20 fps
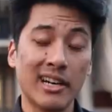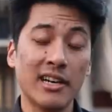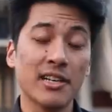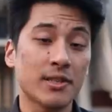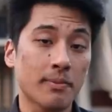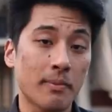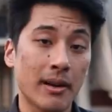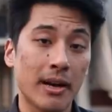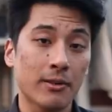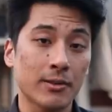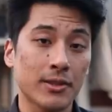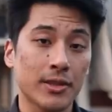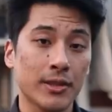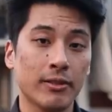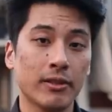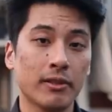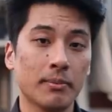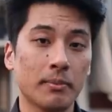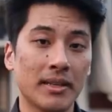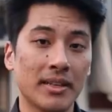does matter to
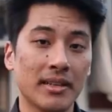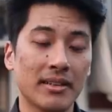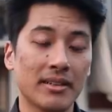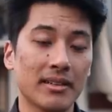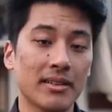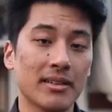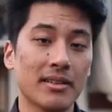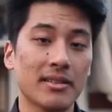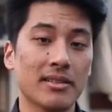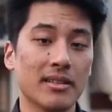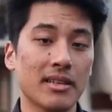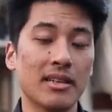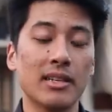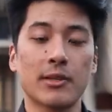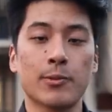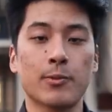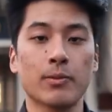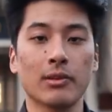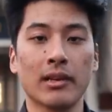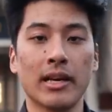you and me is in
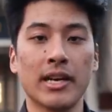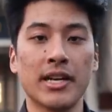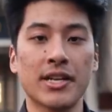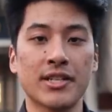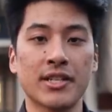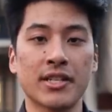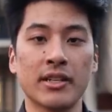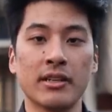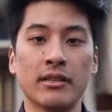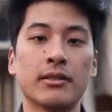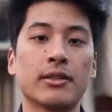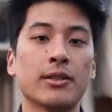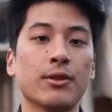its relation